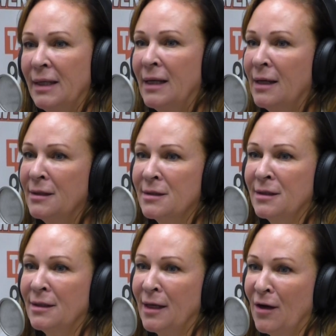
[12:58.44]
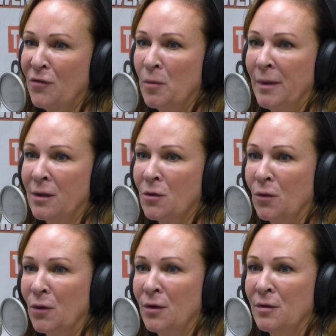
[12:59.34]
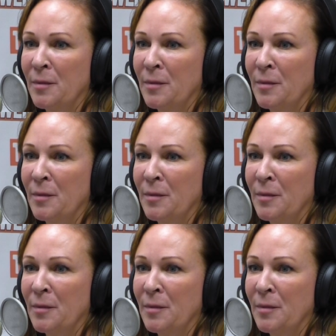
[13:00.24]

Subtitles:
And had to sit in alphabetical order in the